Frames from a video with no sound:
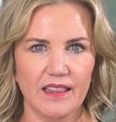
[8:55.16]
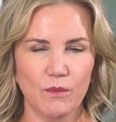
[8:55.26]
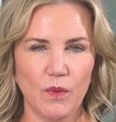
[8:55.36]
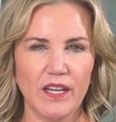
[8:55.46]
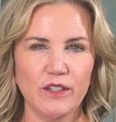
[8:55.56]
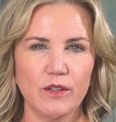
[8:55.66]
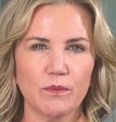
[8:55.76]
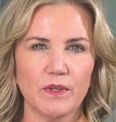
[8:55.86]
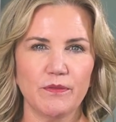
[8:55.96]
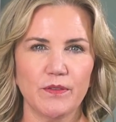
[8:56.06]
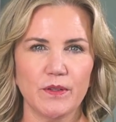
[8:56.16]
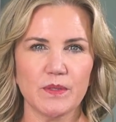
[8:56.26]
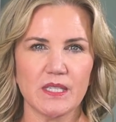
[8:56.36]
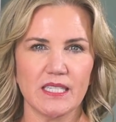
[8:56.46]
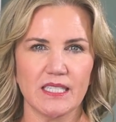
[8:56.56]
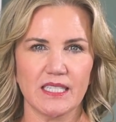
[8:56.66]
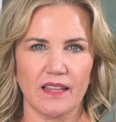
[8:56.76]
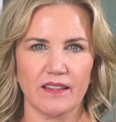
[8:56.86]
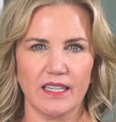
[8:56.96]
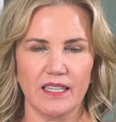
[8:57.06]
when you refuse to
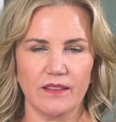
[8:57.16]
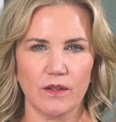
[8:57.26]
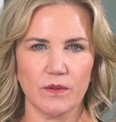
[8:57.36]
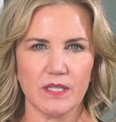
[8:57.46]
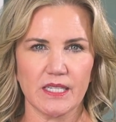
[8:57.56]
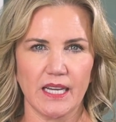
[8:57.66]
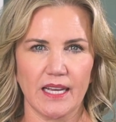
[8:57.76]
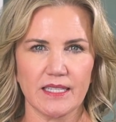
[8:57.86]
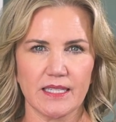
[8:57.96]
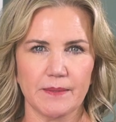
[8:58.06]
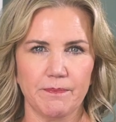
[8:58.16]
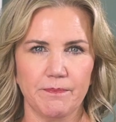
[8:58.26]
delegate those tasks,